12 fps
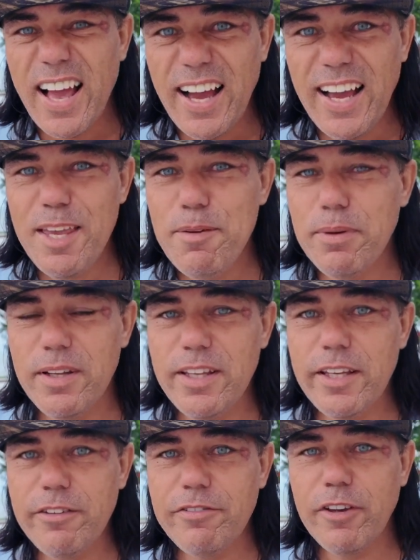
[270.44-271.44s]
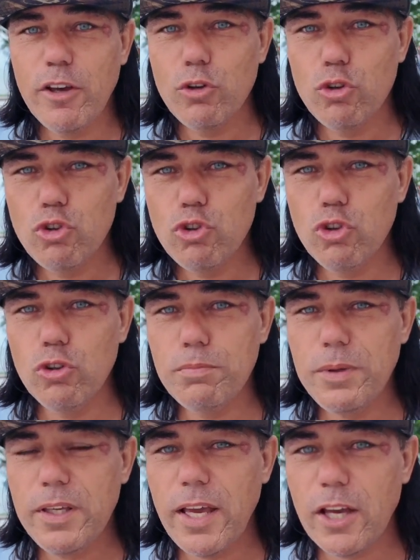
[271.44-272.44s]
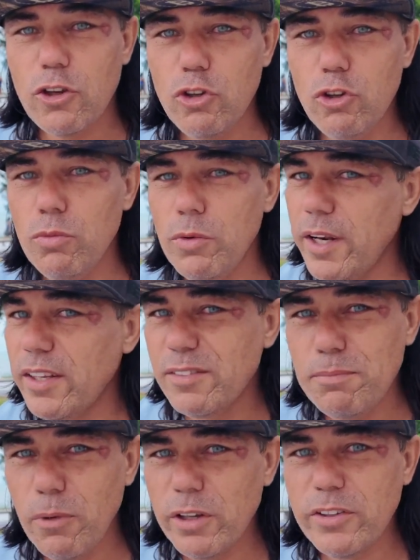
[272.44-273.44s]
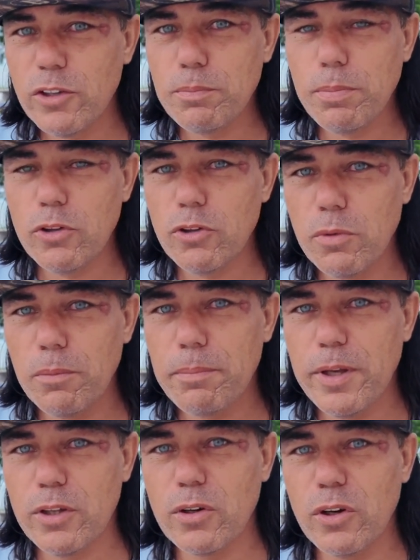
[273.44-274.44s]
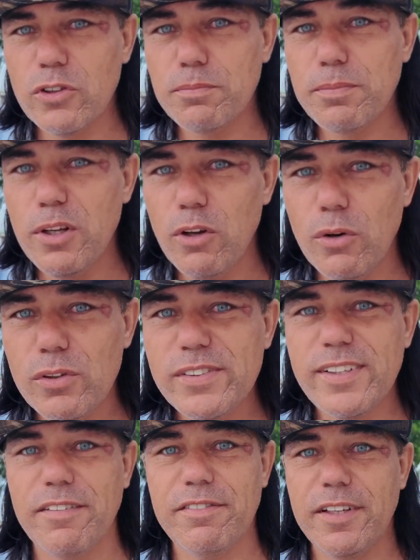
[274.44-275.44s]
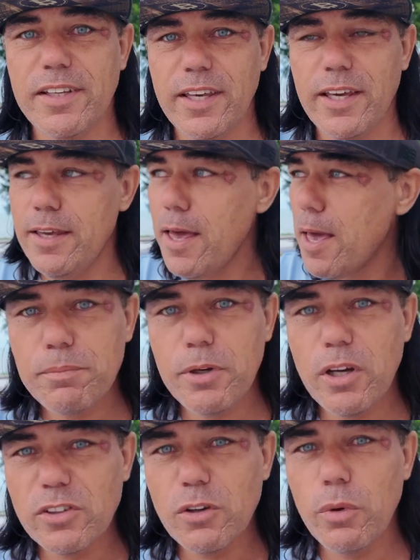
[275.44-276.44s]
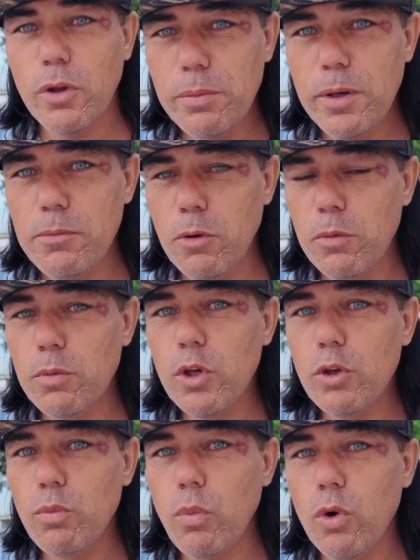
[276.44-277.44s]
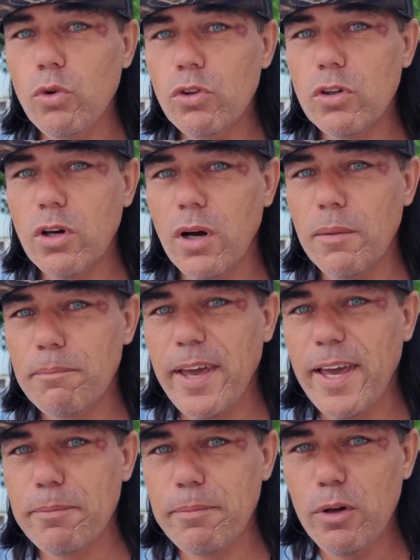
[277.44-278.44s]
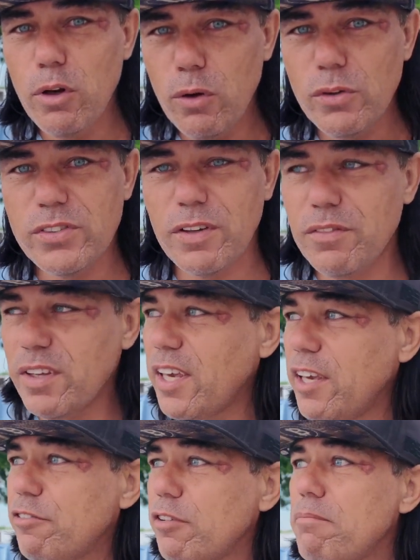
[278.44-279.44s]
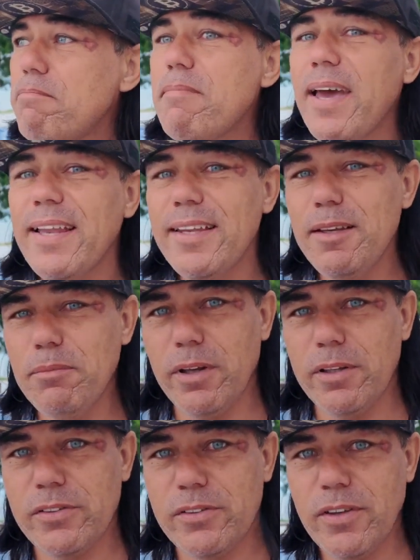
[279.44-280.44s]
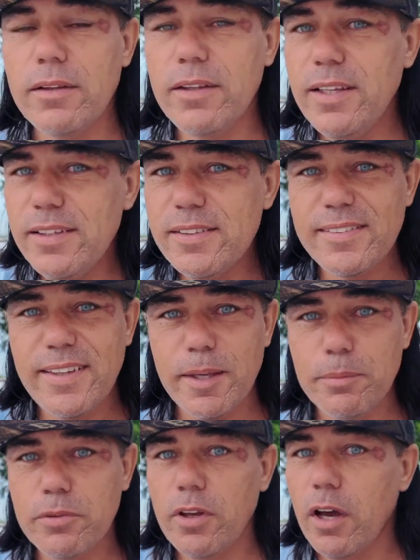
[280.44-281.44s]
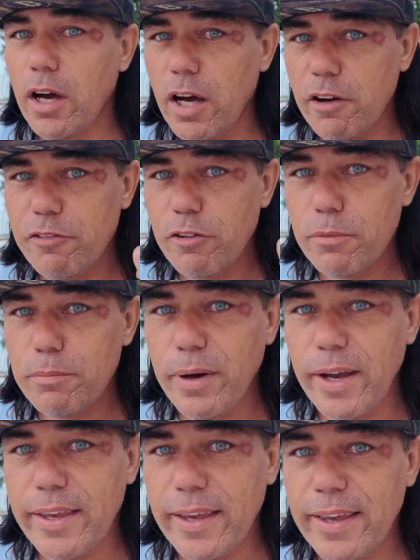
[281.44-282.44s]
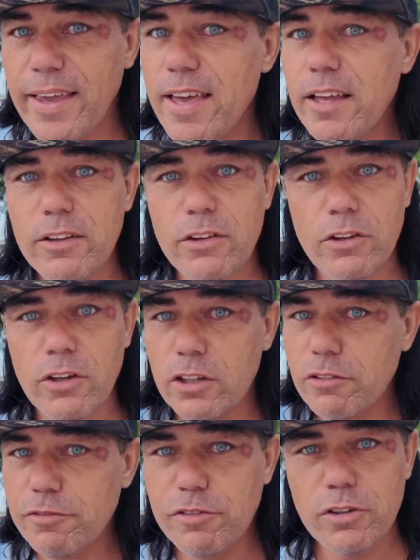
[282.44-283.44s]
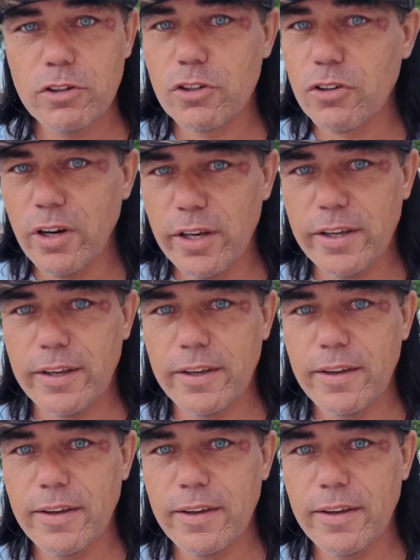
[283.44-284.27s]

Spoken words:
I believe you should be accumulate as much as possible Bitcoins below 70K, because there will be a moment we won't come back below 70K for many months. These dips are for buying, not for crying.